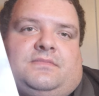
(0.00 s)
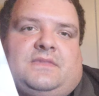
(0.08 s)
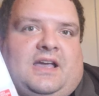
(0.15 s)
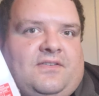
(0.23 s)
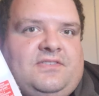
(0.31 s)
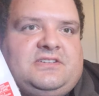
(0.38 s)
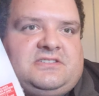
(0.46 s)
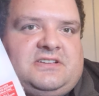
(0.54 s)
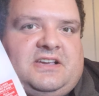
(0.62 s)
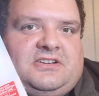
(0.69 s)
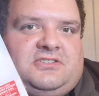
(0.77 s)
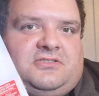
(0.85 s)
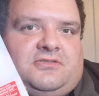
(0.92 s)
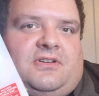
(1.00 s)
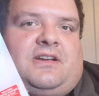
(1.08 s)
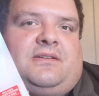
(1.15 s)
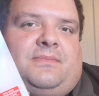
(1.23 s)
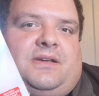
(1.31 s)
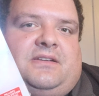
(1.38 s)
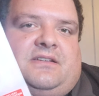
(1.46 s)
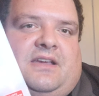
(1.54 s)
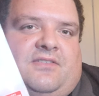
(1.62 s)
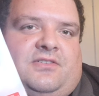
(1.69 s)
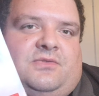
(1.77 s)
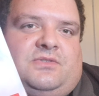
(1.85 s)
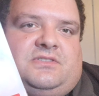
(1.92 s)
obviously I do recommend
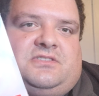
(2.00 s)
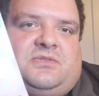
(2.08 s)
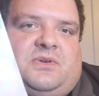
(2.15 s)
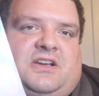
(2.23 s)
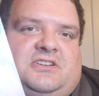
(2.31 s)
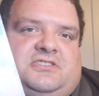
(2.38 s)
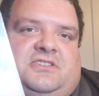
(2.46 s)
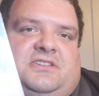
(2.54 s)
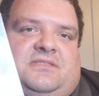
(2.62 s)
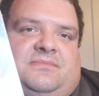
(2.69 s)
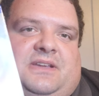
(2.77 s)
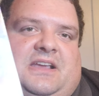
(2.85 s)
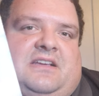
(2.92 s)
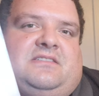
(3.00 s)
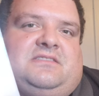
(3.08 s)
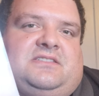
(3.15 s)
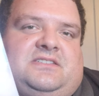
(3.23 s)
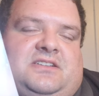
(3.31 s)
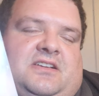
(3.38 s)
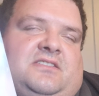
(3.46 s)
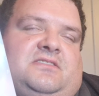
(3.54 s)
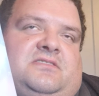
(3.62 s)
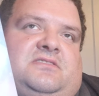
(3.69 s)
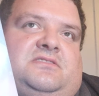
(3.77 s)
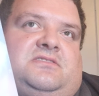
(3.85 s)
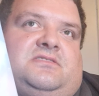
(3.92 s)
everyone to watch it because it
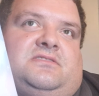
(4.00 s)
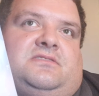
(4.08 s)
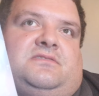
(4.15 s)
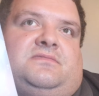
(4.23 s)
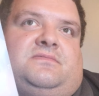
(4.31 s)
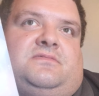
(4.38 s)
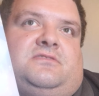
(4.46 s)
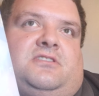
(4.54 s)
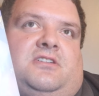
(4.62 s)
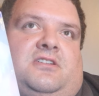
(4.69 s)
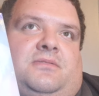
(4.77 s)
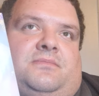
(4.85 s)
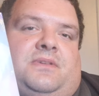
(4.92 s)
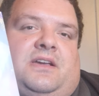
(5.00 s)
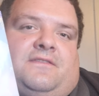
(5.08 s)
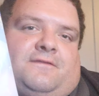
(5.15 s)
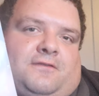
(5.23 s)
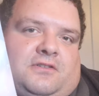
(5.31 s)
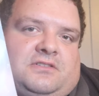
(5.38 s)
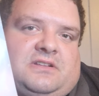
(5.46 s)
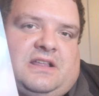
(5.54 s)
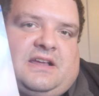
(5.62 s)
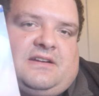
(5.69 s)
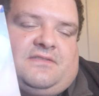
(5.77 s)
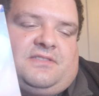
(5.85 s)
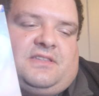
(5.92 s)
does, unfold a lot
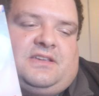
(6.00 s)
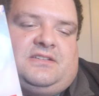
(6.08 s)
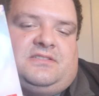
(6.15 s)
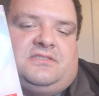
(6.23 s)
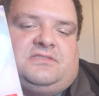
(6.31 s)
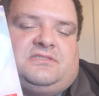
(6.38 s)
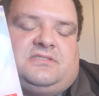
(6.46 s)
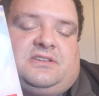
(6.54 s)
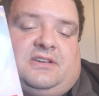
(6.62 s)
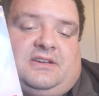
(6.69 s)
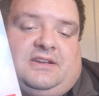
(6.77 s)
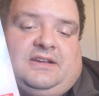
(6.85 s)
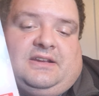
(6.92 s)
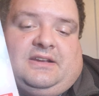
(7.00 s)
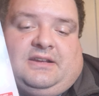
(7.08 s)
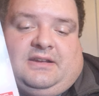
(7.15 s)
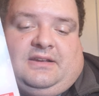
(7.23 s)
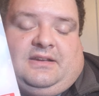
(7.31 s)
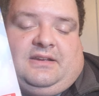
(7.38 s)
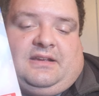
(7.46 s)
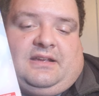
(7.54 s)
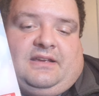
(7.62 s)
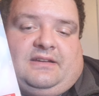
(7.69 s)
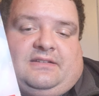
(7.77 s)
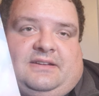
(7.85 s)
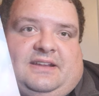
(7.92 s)
of things,
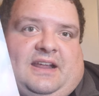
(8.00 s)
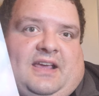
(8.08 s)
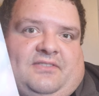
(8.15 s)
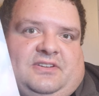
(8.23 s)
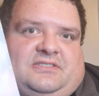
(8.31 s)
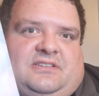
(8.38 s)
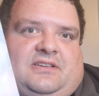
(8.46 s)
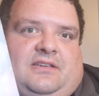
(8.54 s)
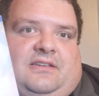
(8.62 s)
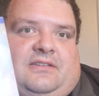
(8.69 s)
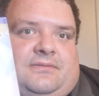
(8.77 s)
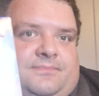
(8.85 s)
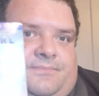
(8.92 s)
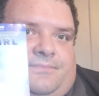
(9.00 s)
and obviously